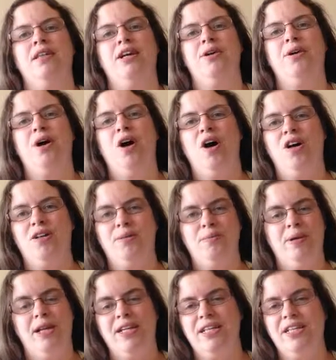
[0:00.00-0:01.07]
There are
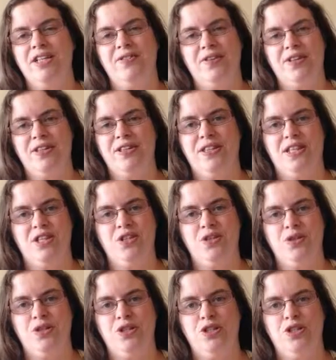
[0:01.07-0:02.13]
plenty of other things
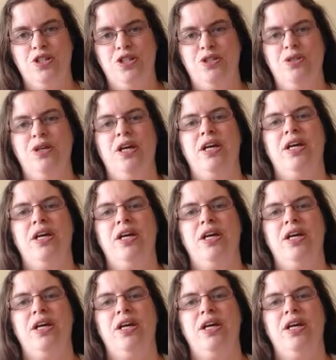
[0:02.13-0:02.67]
you can do